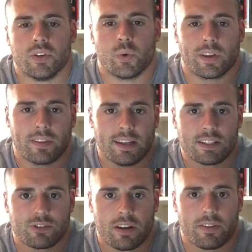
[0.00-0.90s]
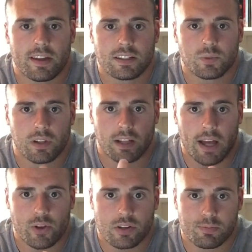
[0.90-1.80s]
Doing these three things will allow
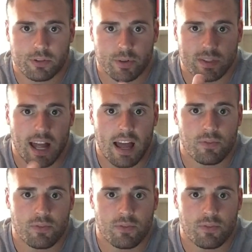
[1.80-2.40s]
you to produce high